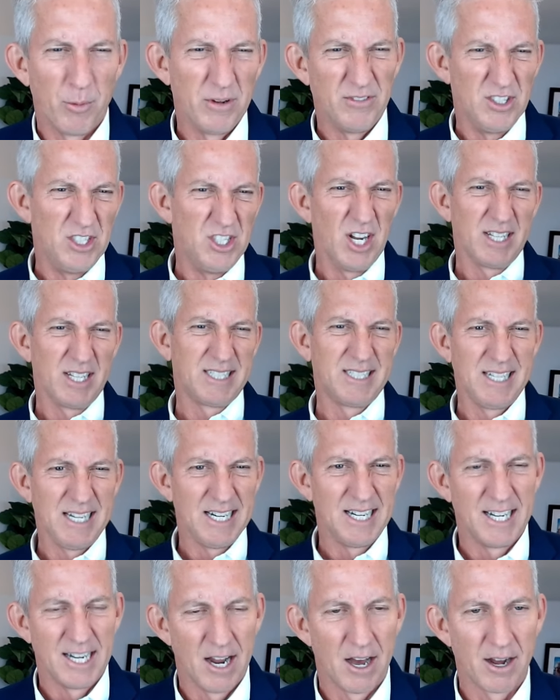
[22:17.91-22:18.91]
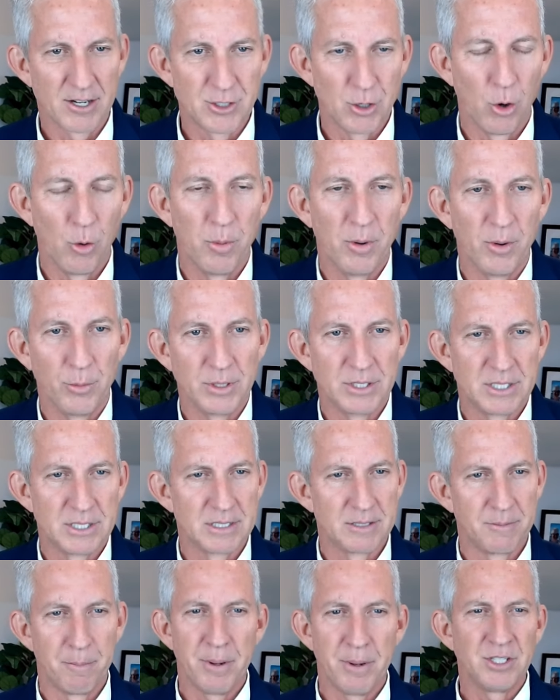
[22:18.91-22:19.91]
we've just seen in October, which
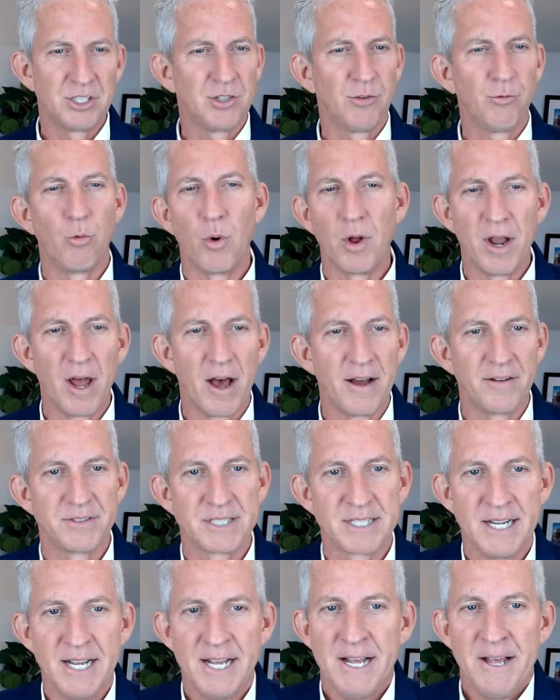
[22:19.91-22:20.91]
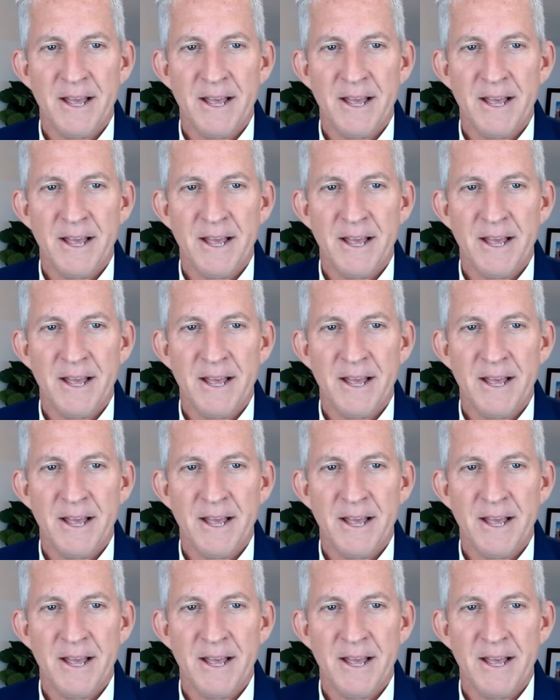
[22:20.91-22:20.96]
is a bunch of one-offs.